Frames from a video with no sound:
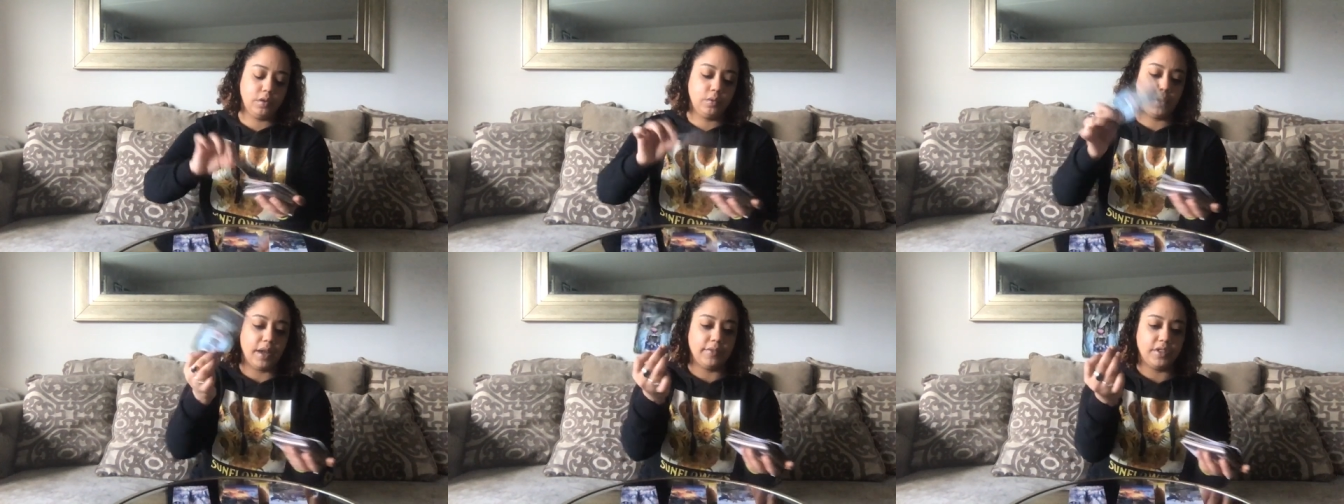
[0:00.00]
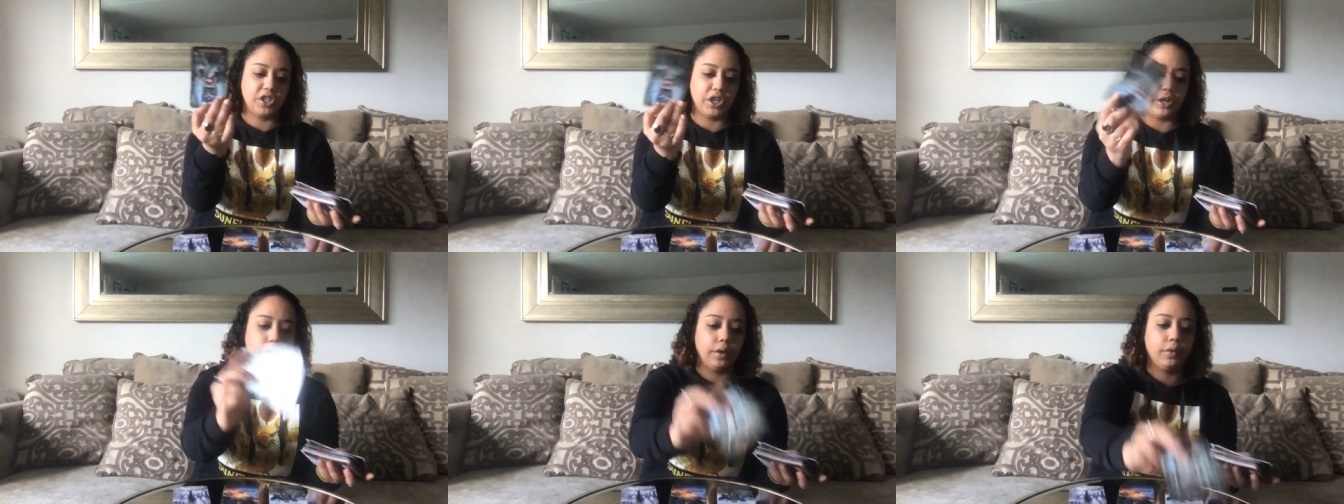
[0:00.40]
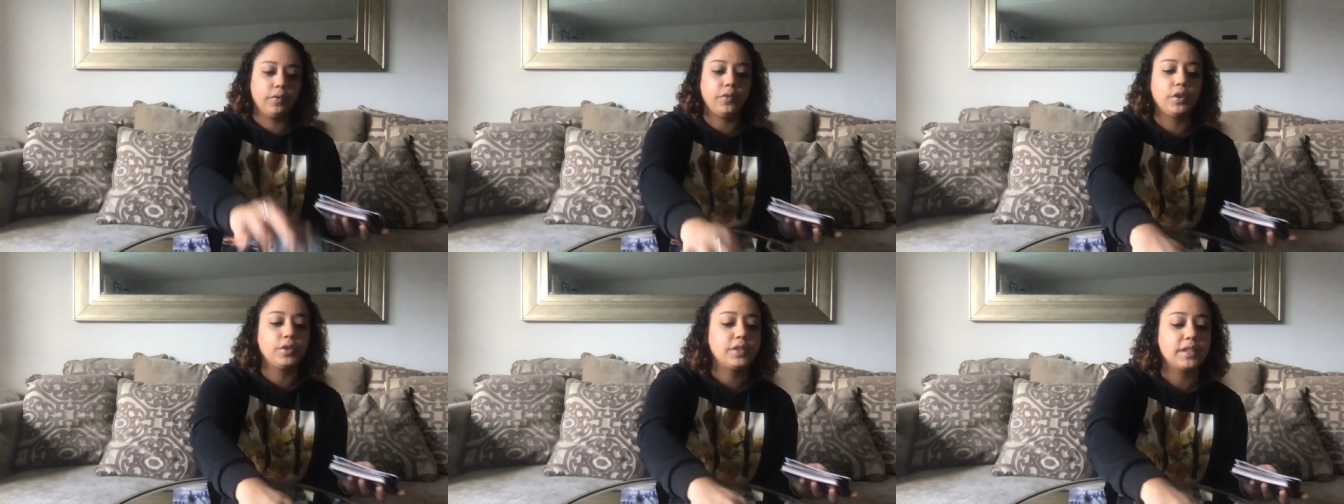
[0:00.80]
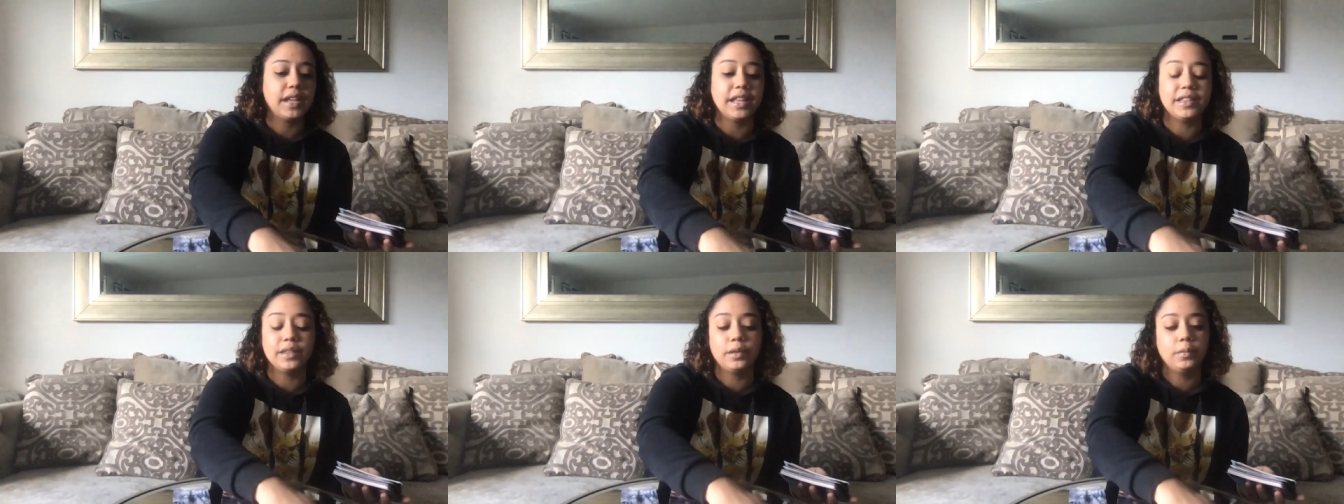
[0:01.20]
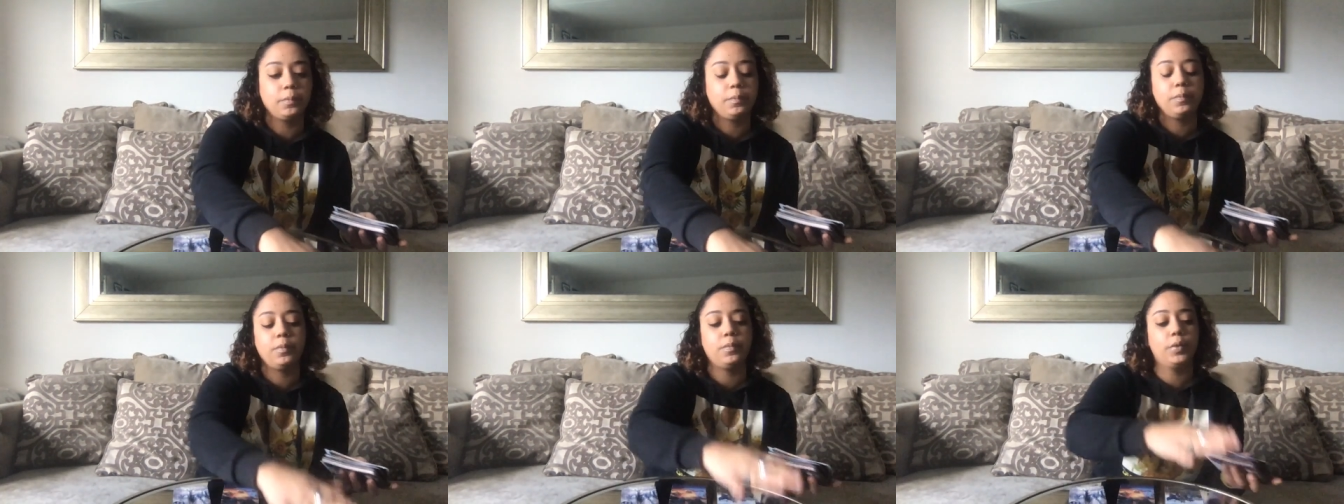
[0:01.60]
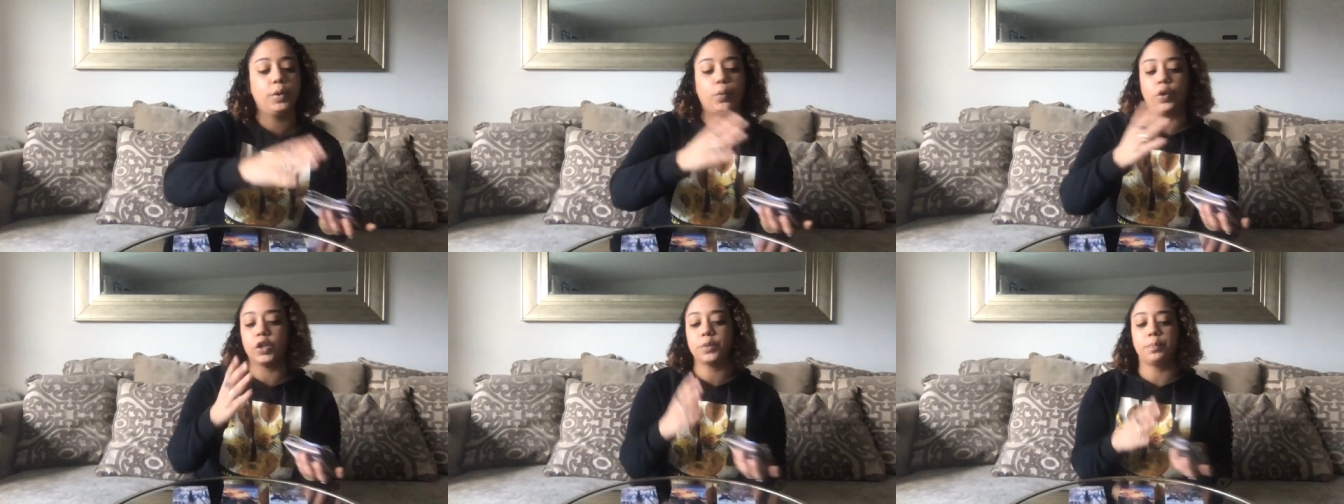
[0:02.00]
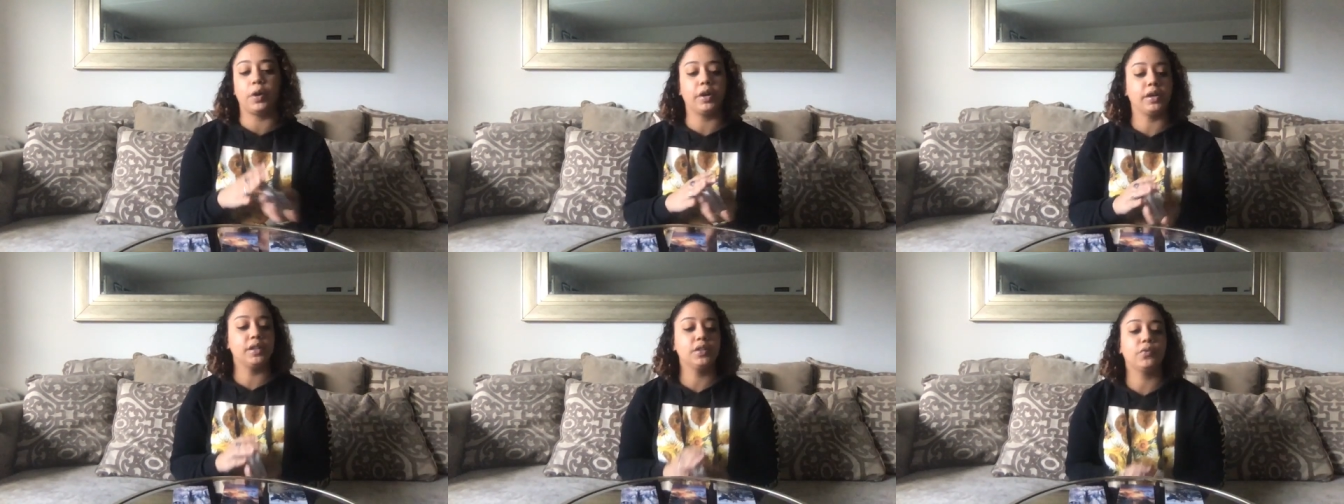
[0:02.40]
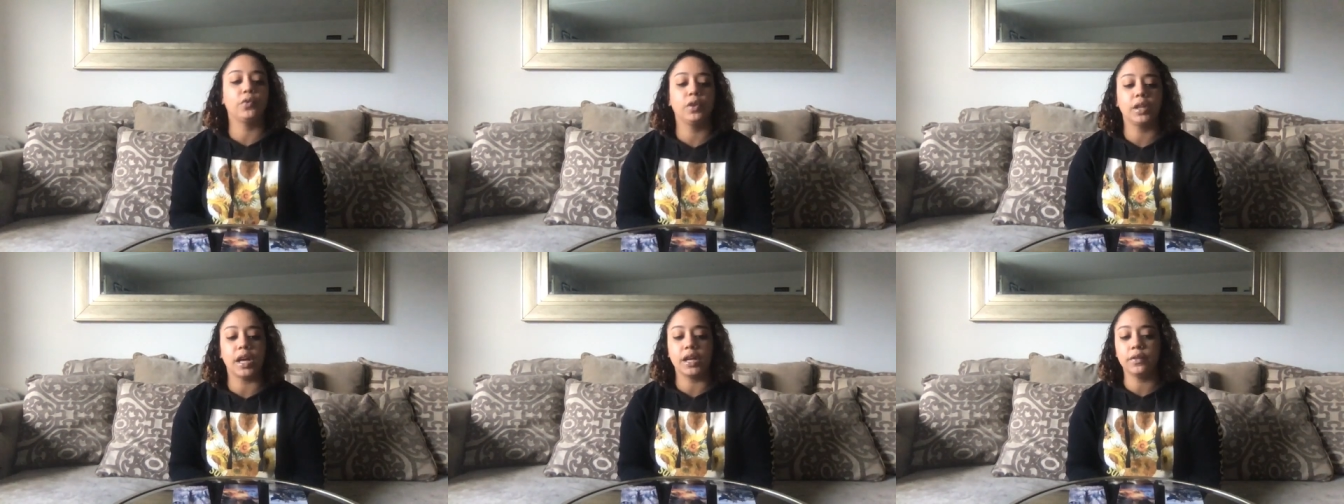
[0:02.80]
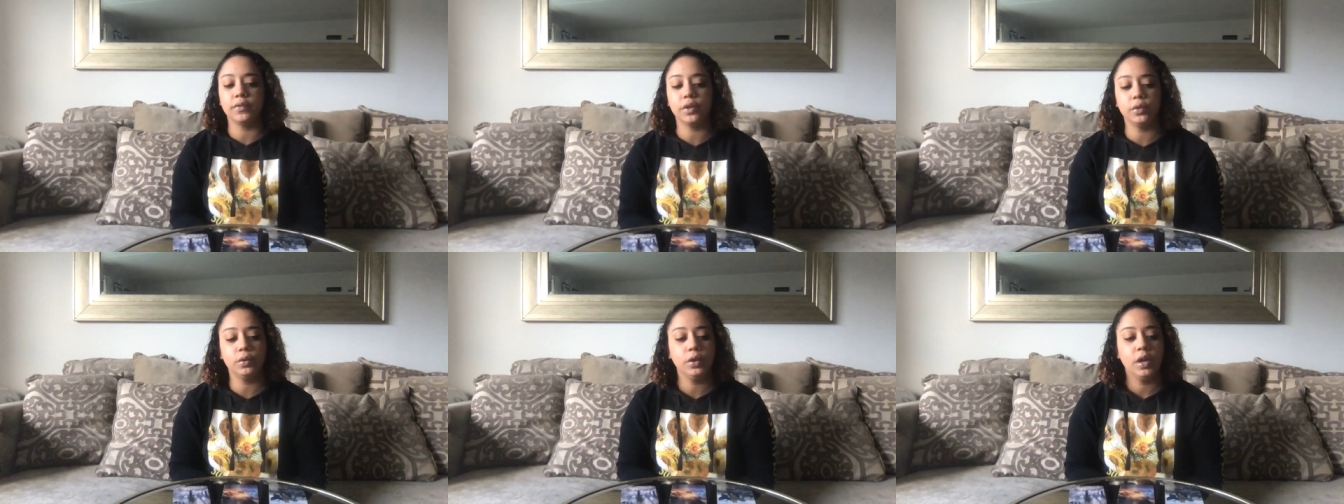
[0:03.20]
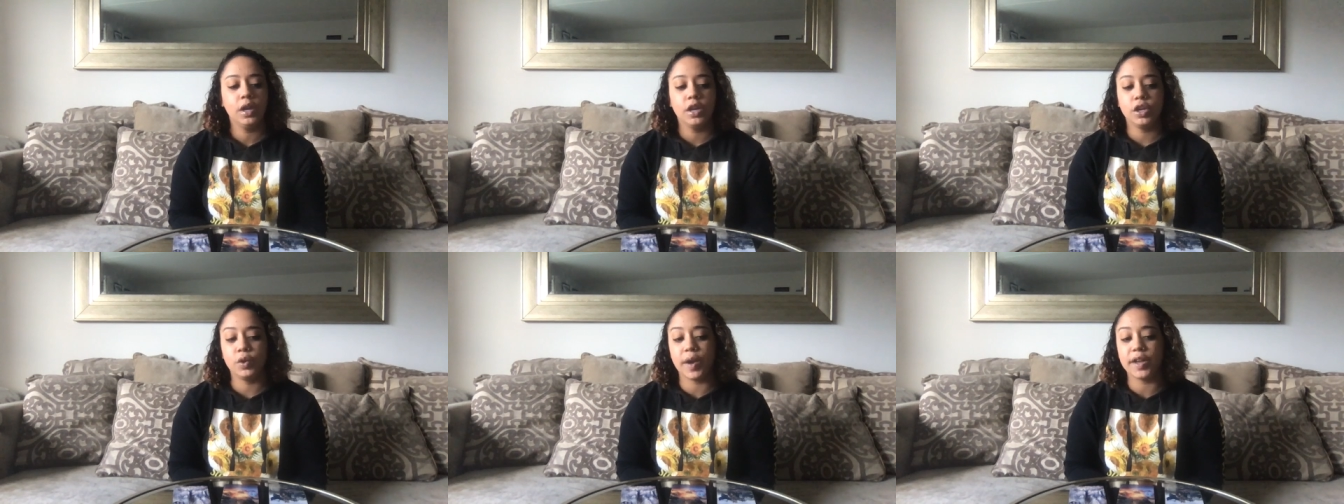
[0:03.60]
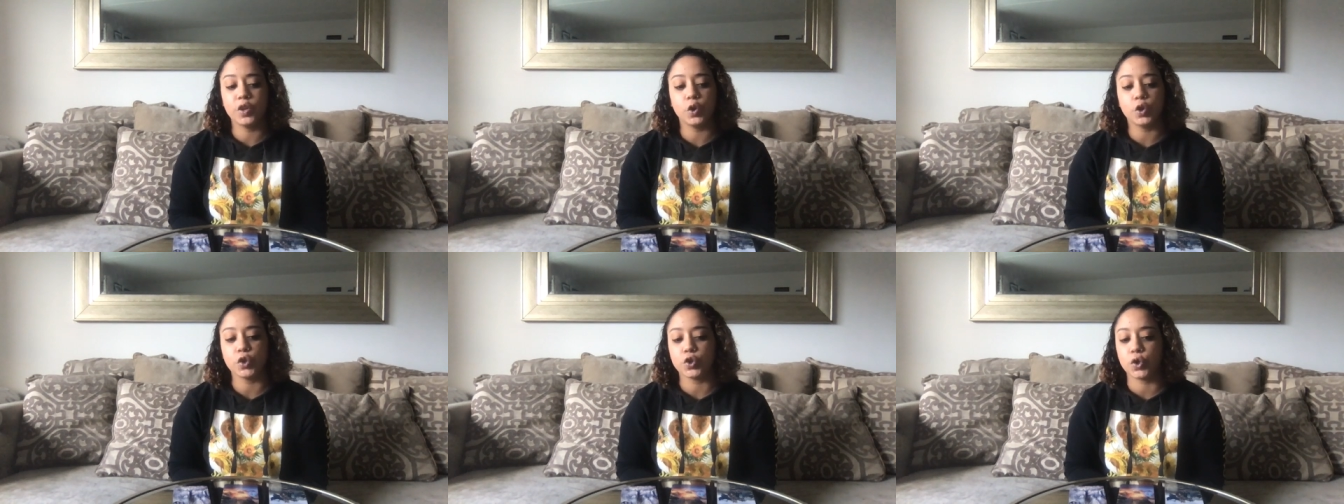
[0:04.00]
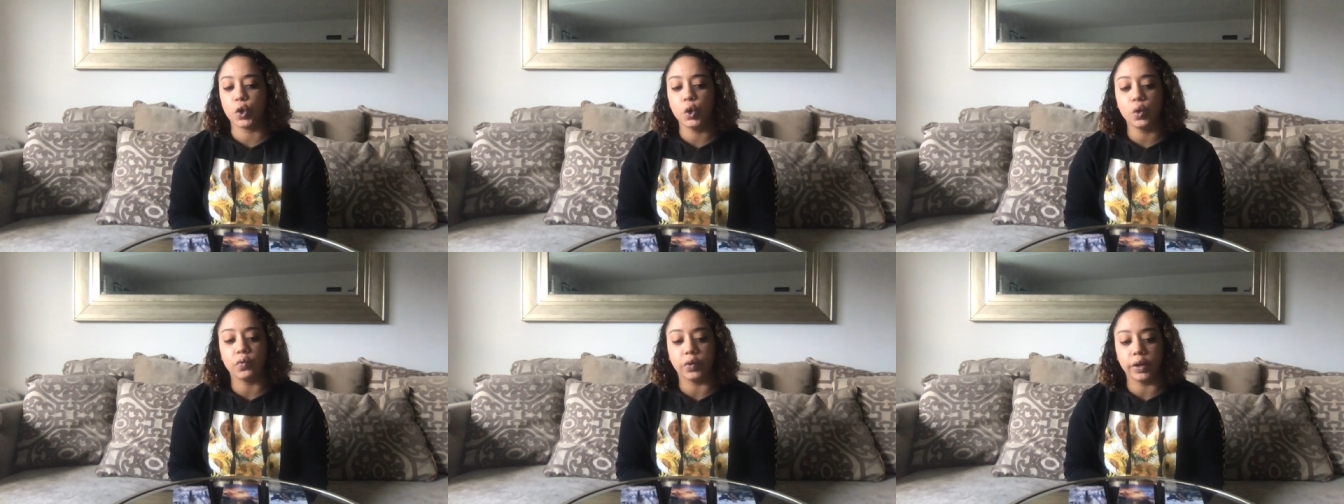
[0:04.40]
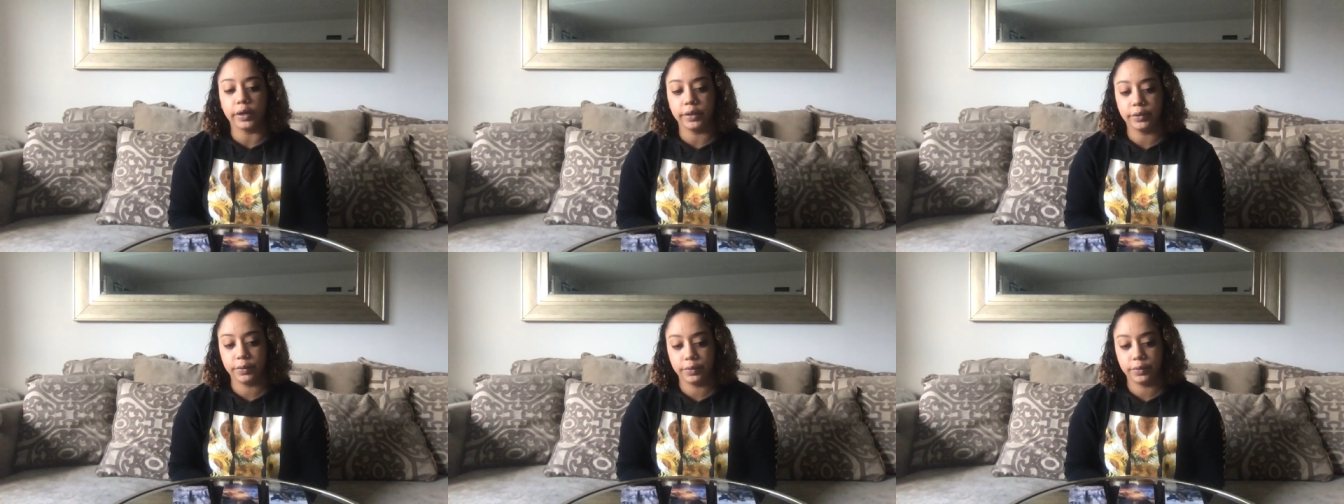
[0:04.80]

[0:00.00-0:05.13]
We have the Chariot reverse, and the The worst part is, for a lot of you, you had no control over it.